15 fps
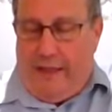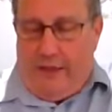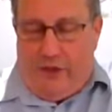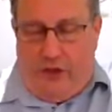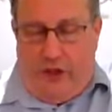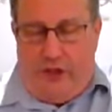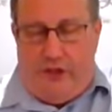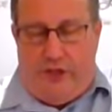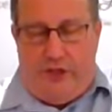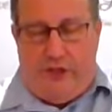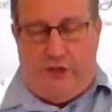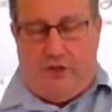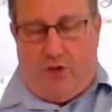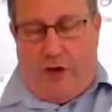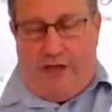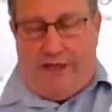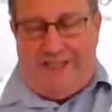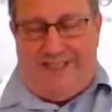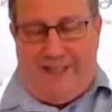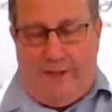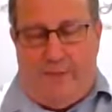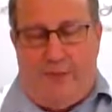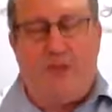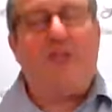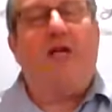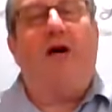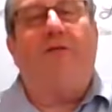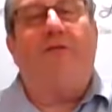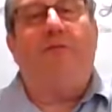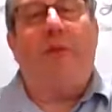Jesus Christ
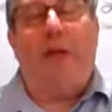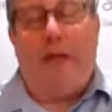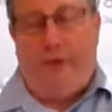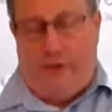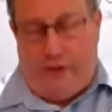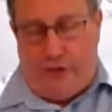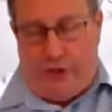himself being the